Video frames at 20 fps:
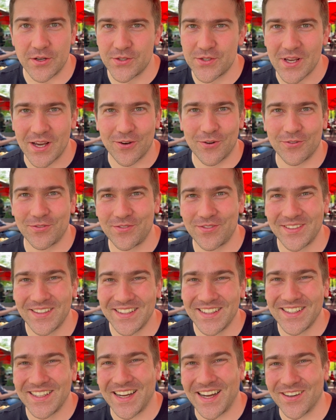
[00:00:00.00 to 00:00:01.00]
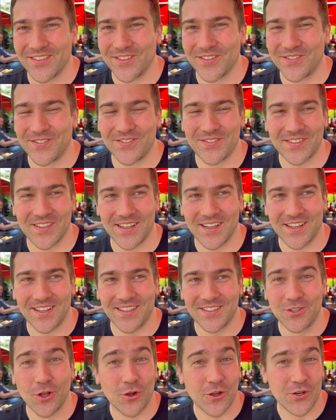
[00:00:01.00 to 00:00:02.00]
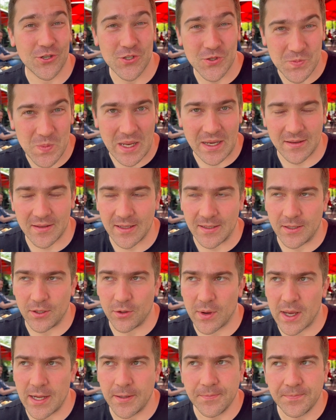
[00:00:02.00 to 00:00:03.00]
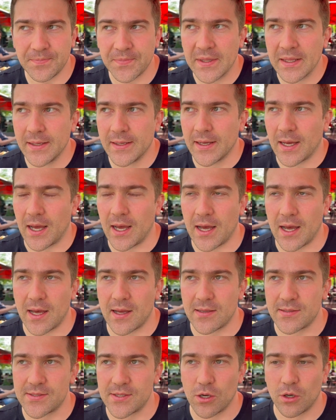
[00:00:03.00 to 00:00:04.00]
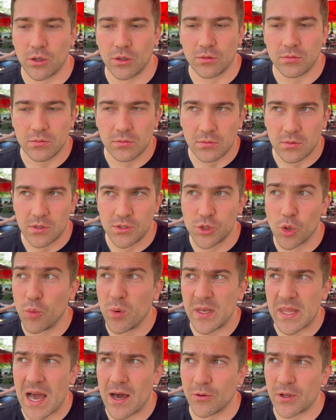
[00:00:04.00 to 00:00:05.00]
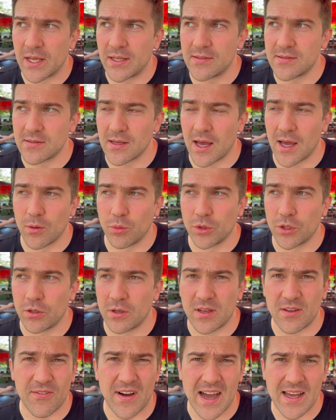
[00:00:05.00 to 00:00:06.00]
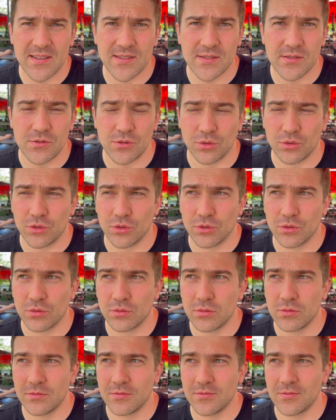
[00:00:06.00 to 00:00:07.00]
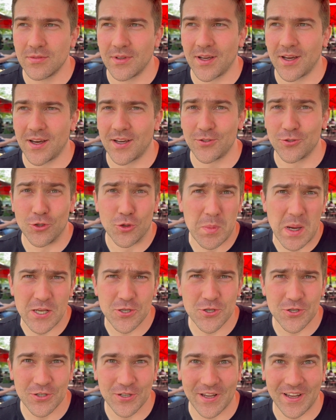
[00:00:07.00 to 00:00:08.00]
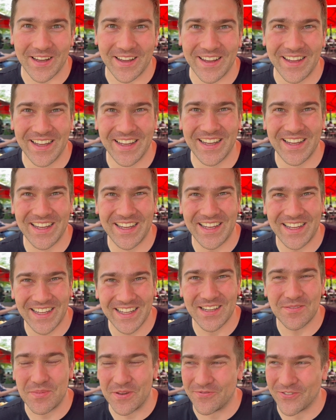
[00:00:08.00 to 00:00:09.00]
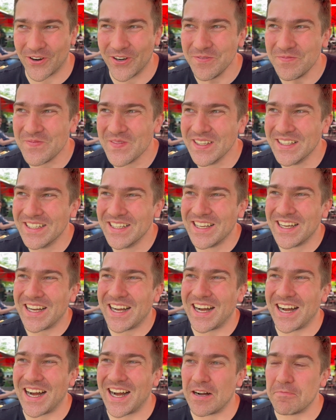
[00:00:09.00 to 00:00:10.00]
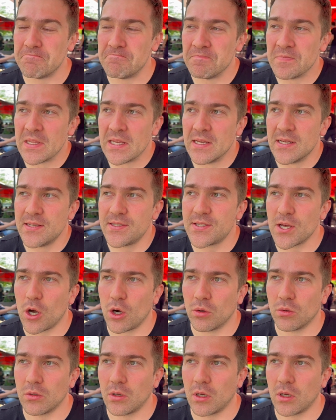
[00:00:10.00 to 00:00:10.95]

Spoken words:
out of dollars spent in the UA. So without it, I wouldn't advise to do much before. Um, so